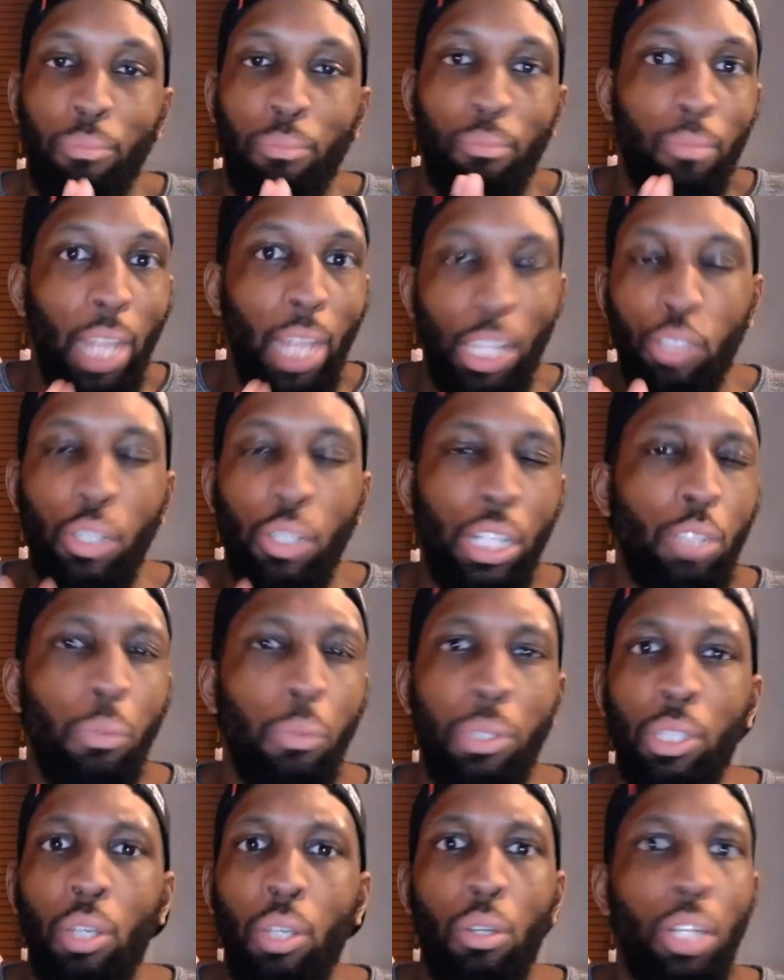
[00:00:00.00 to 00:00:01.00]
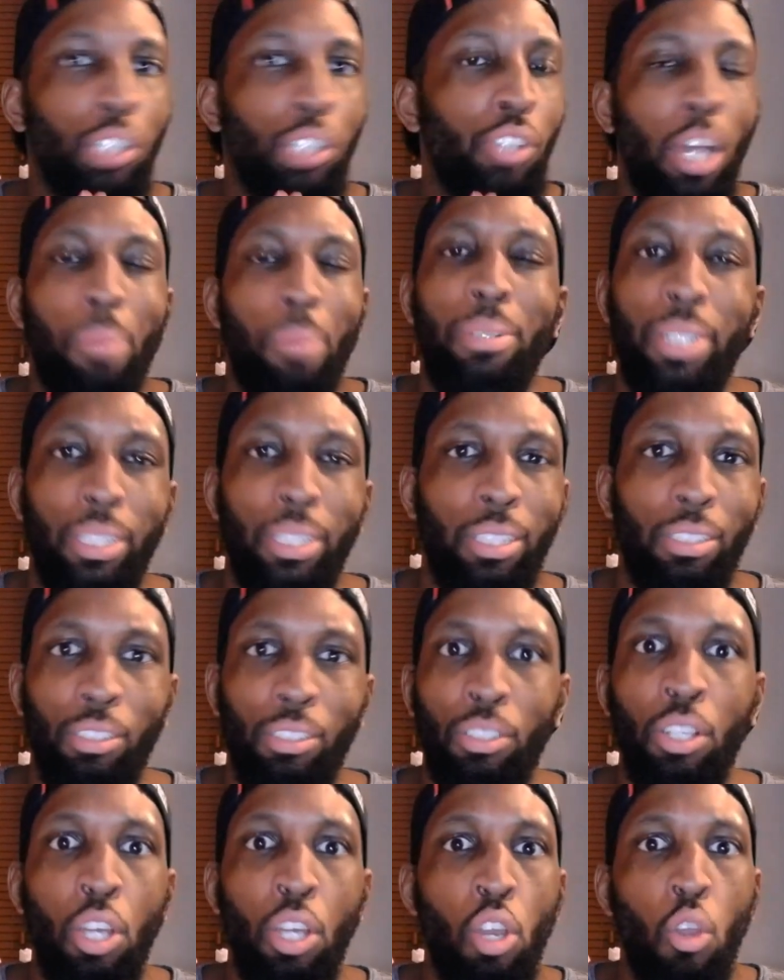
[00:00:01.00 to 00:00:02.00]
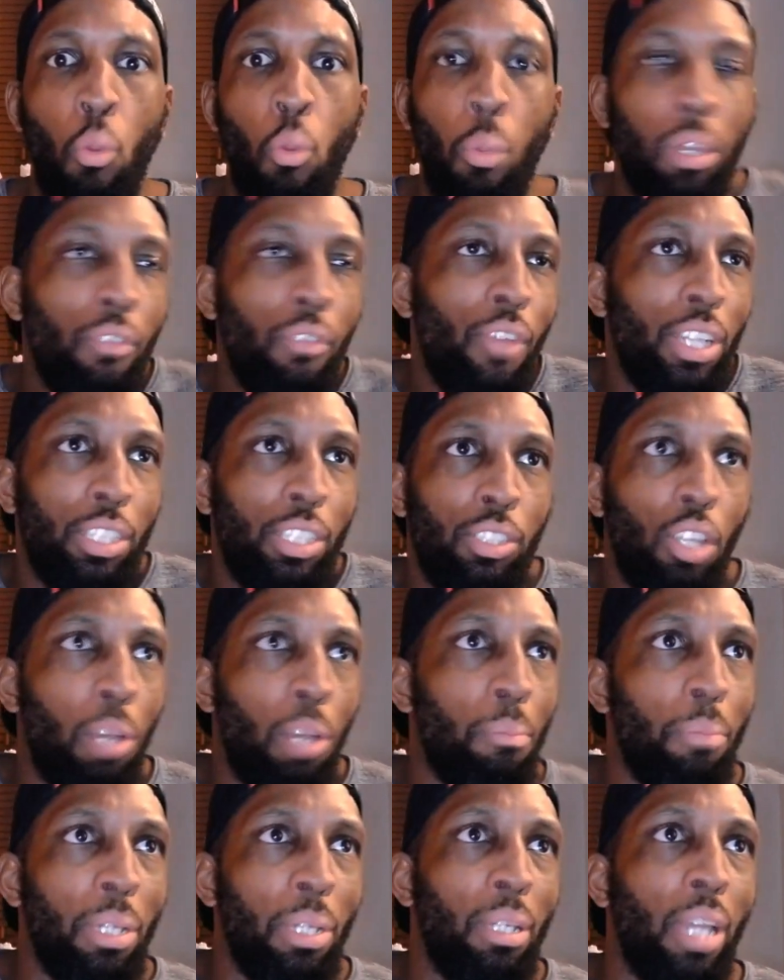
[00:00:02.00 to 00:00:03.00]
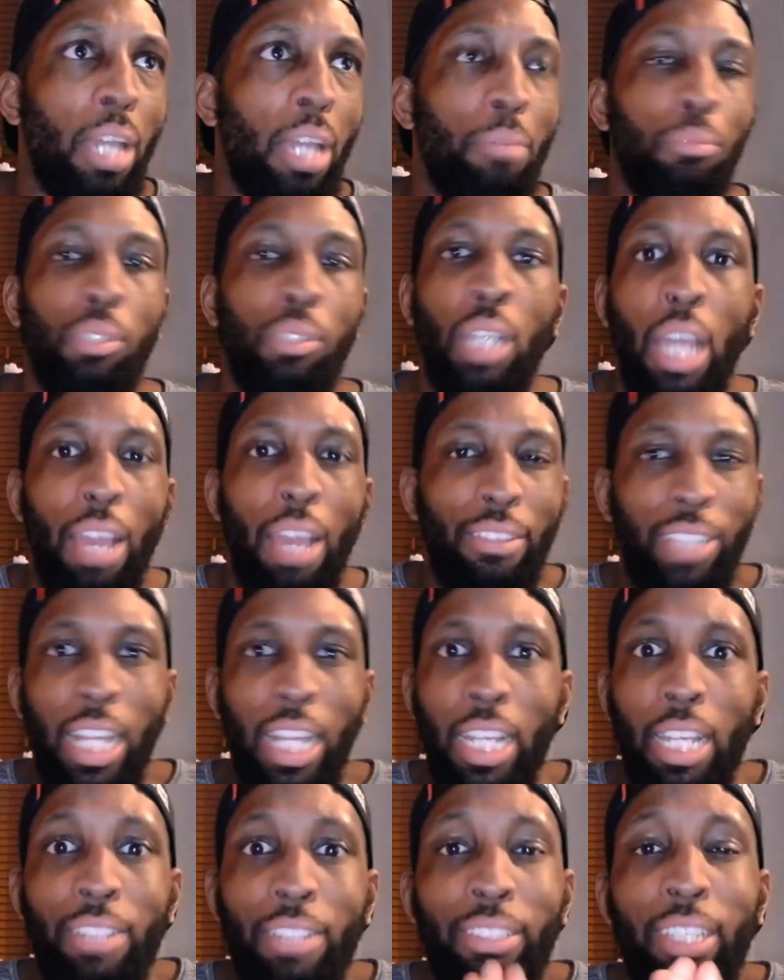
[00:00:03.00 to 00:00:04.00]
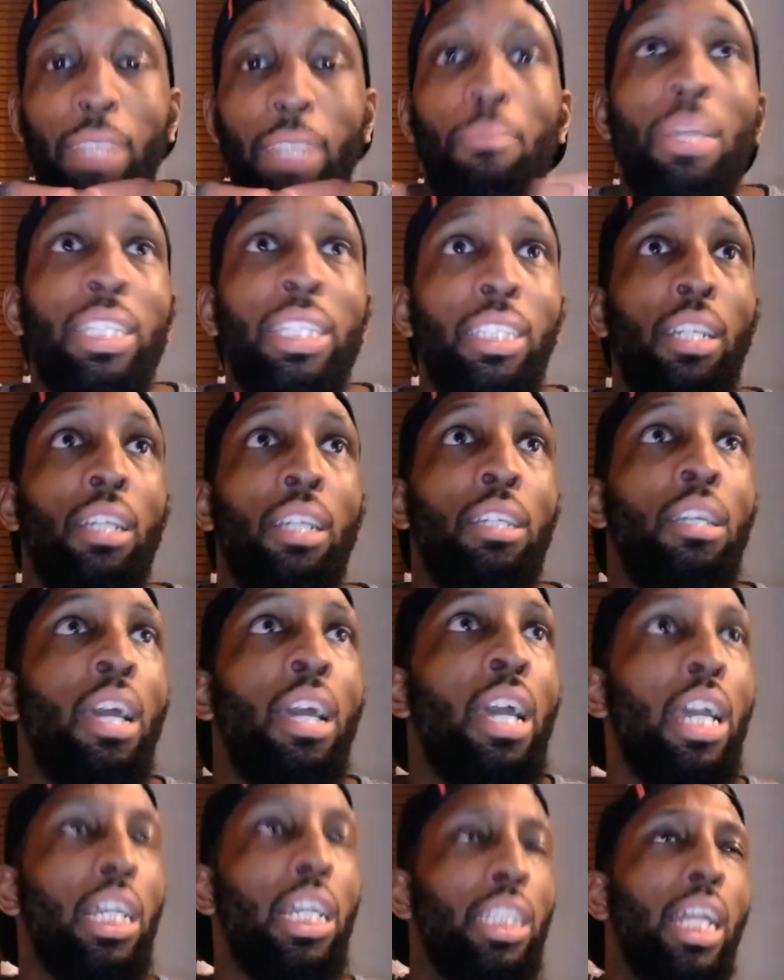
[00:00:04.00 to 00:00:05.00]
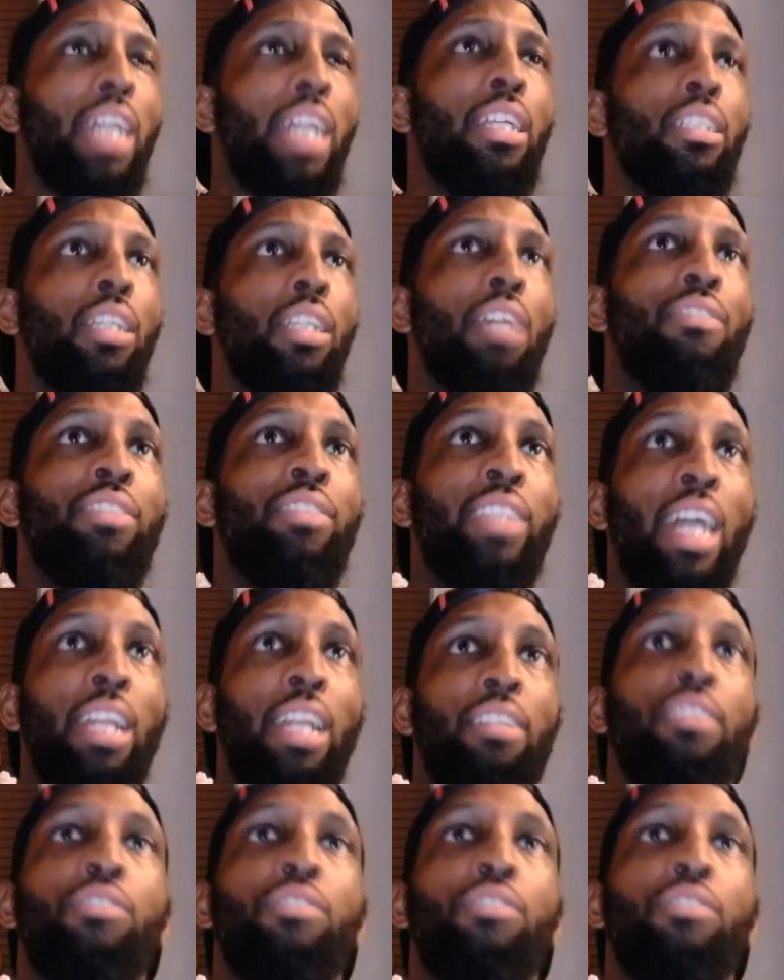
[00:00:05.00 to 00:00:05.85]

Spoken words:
That's gone out the window. That's not happening this season. We rest certain big games. If Salah, it's like this. If Salah does